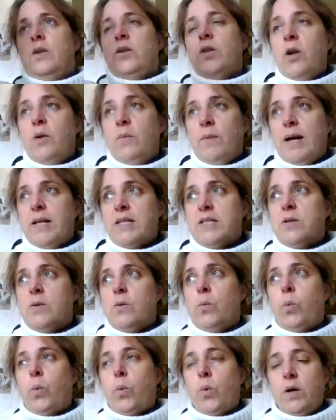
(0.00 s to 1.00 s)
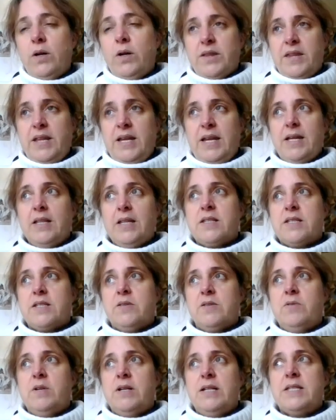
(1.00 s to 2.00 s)
no matter what the
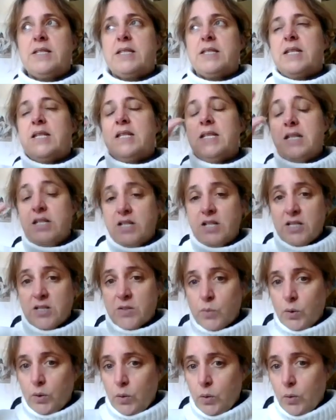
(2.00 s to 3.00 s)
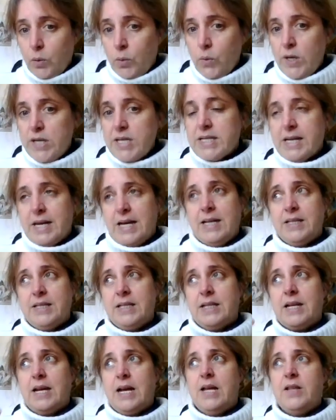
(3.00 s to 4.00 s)
answer is, the digits will always add
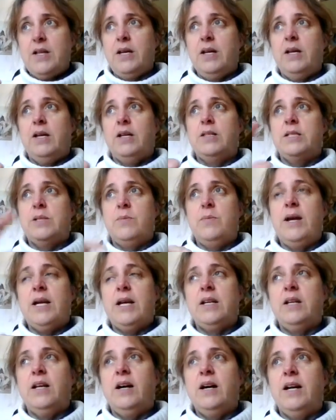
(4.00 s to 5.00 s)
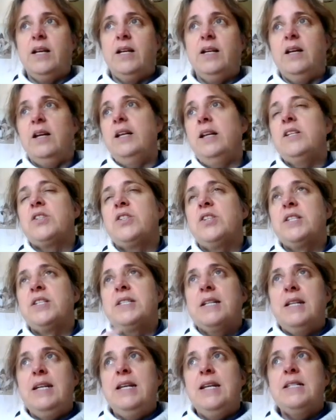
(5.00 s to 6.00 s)
together to make 9. And it's
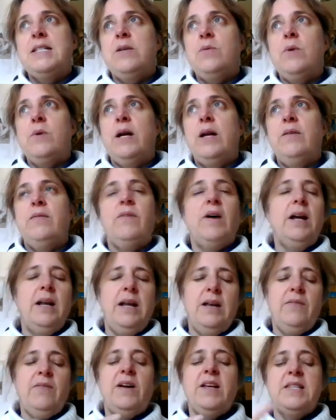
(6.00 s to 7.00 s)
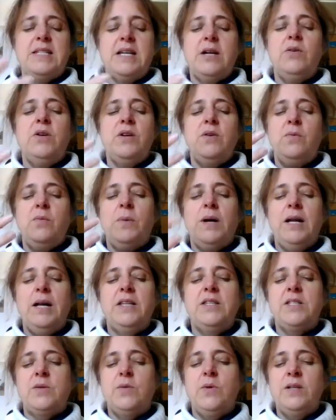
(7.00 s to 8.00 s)
just an easy way. If I tell you my
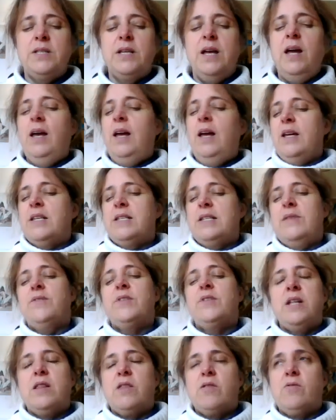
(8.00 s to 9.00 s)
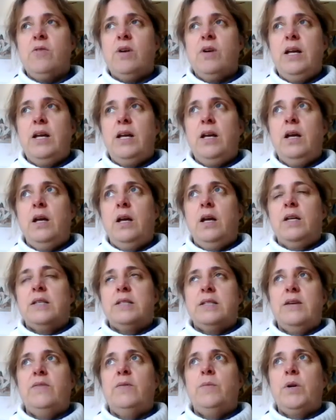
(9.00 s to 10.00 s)
answer is 73,
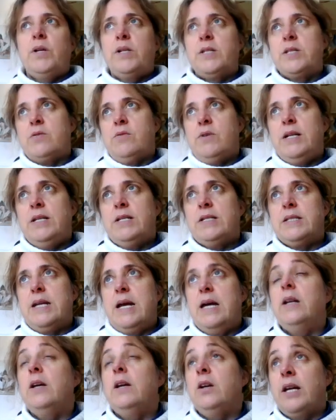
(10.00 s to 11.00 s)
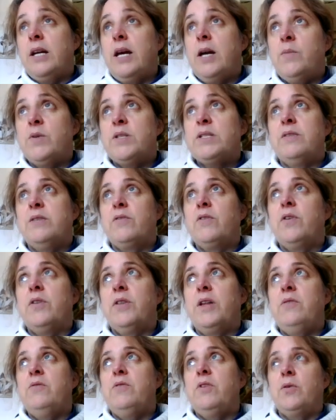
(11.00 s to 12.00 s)
7 plus 3 is 10. Okay, I must have
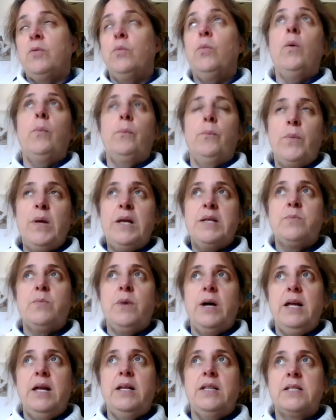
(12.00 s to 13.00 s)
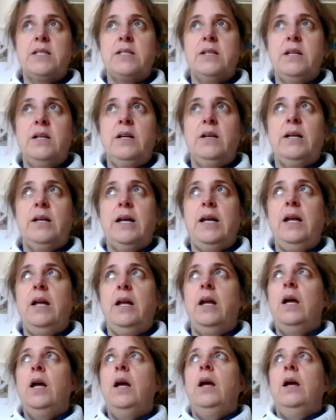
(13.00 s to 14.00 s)
got that wrong. What is my answer?
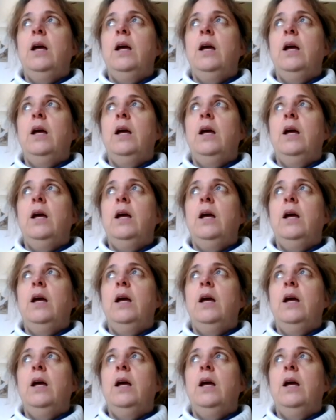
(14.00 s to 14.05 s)
Okay,